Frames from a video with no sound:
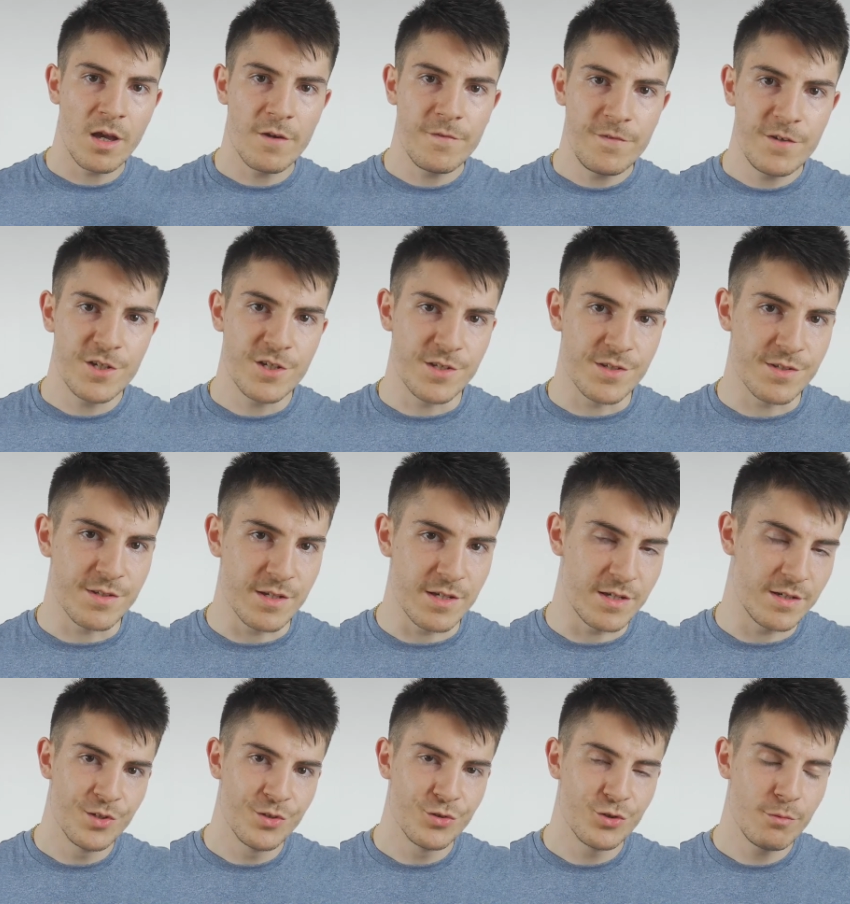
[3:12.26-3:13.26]
Efficiency.
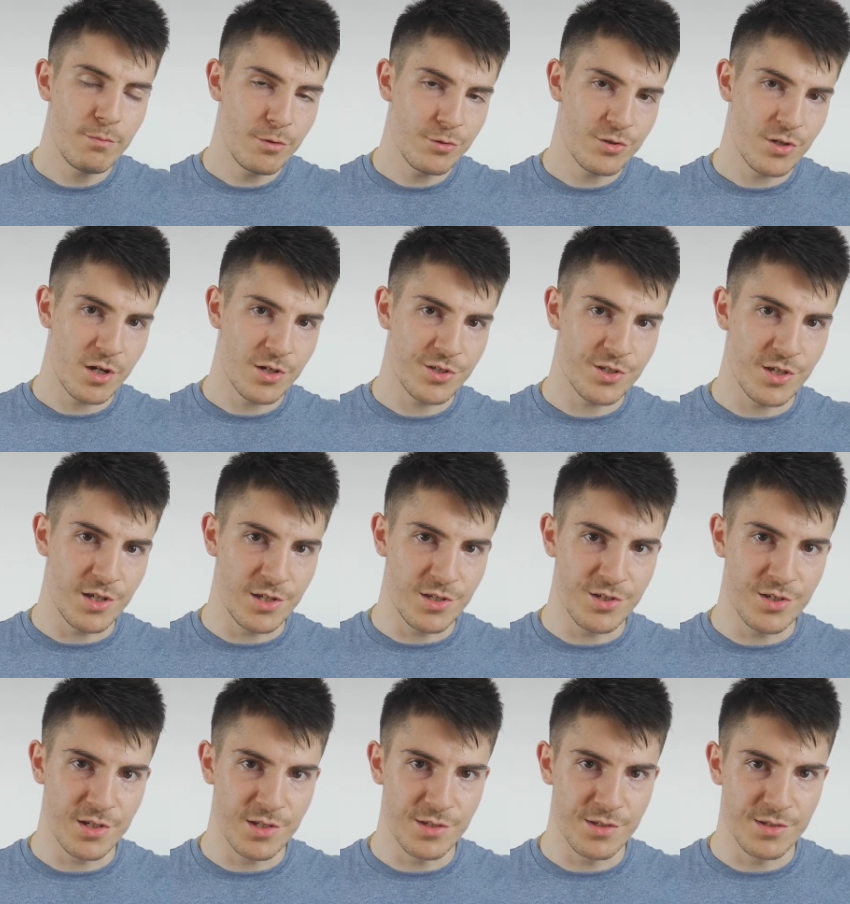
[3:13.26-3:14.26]
Turbocharged
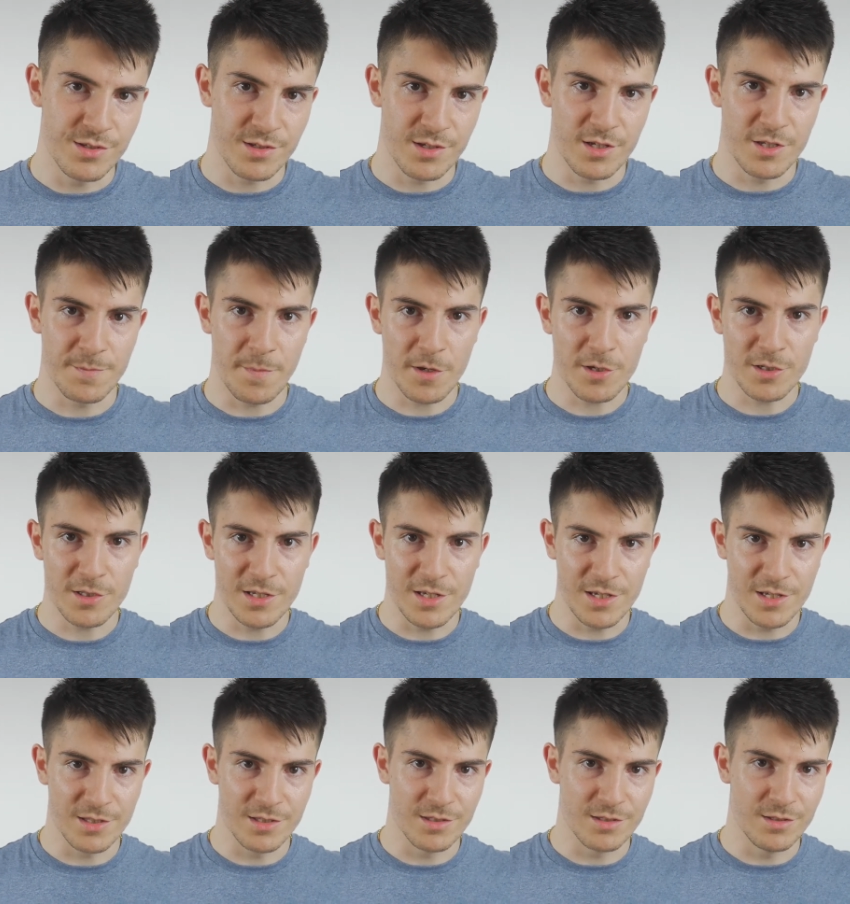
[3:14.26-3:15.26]
engines,
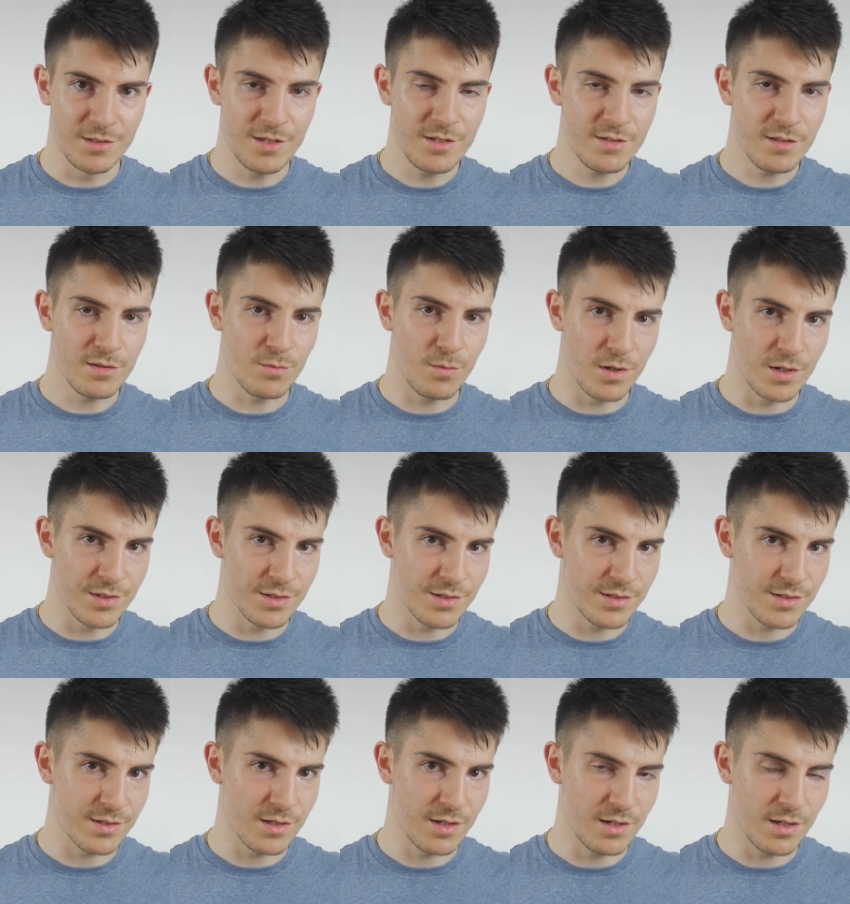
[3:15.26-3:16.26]
especially in diesel
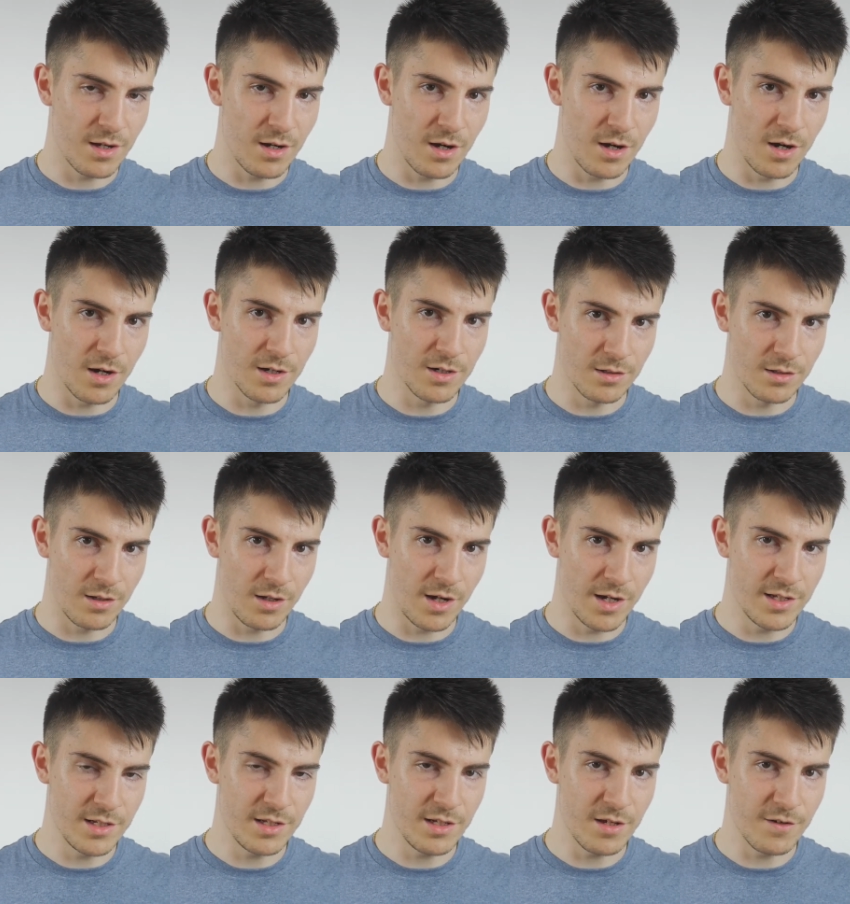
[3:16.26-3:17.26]
ones, are
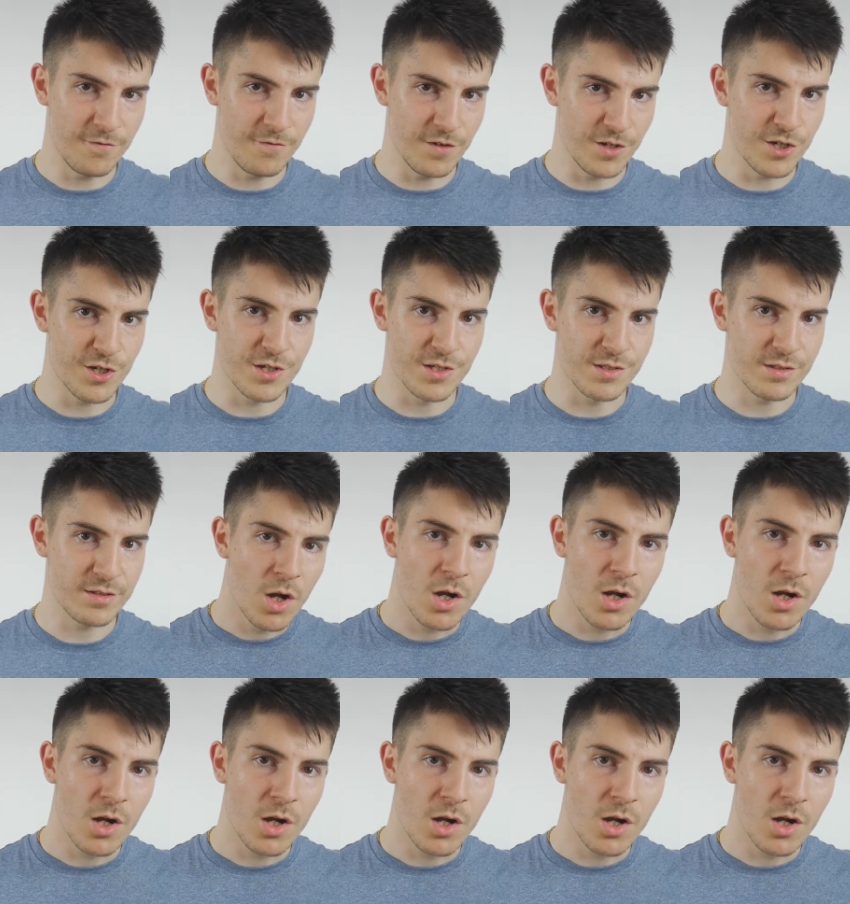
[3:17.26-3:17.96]
highly efficient.